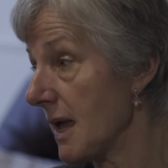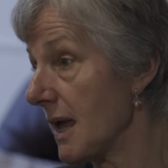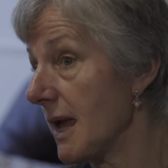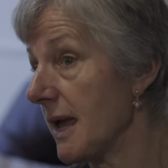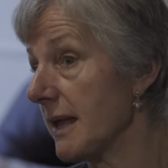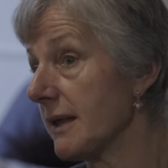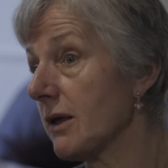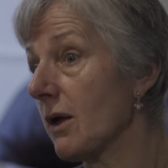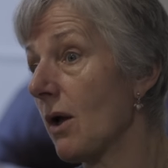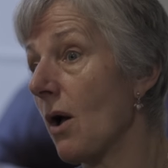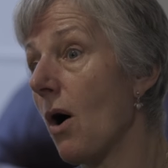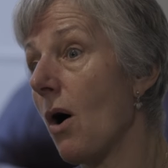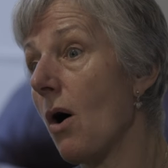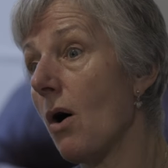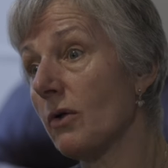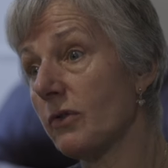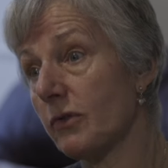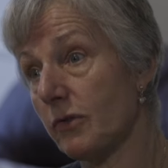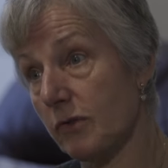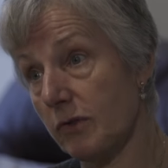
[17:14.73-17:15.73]
it
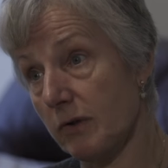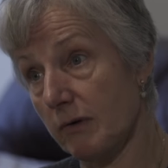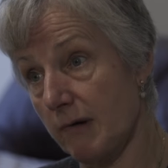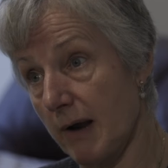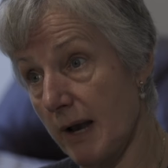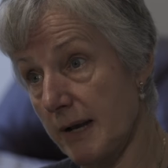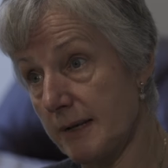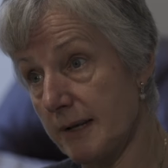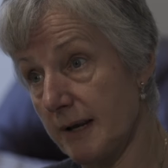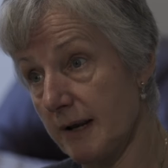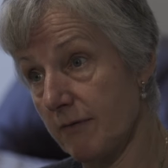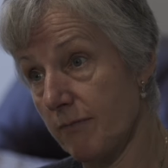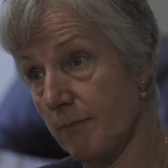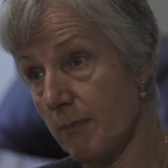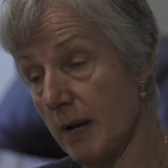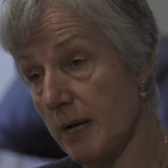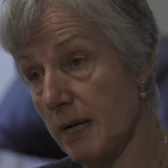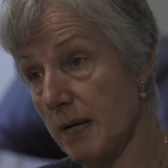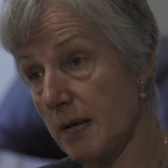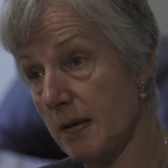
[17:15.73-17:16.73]
costs a great deal of
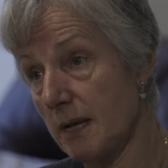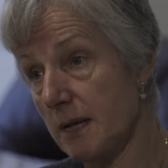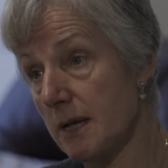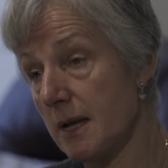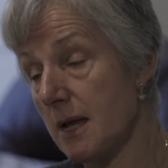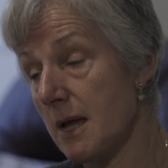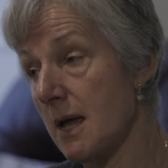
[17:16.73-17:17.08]
money.